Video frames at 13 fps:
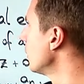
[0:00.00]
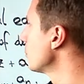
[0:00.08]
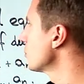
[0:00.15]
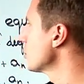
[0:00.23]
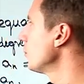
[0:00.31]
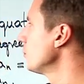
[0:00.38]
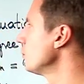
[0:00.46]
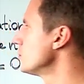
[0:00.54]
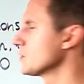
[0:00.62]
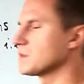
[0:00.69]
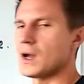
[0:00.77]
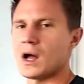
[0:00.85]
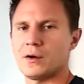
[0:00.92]
show you
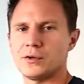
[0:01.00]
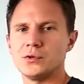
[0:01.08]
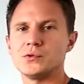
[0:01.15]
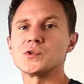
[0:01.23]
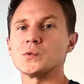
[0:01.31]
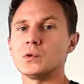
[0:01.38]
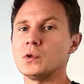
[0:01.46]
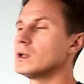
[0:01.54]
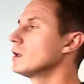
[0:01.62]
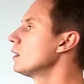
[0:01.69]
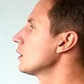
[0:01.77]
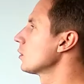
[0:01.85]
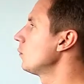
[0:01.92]
just how useful
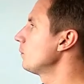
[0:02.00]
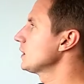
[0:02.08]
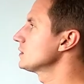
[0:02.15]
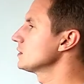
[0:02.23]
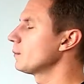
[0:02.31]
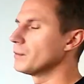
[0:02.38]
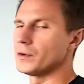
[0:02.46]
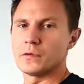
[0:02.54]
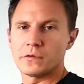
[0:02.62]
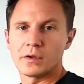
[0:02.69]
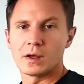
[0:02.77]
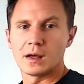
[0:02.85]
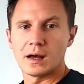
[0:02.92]
complex numbers
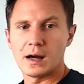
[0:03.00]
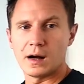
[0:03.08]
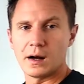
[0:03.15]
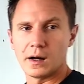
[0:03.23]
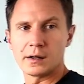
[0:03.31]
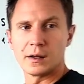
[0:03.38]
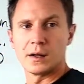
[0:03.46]
are.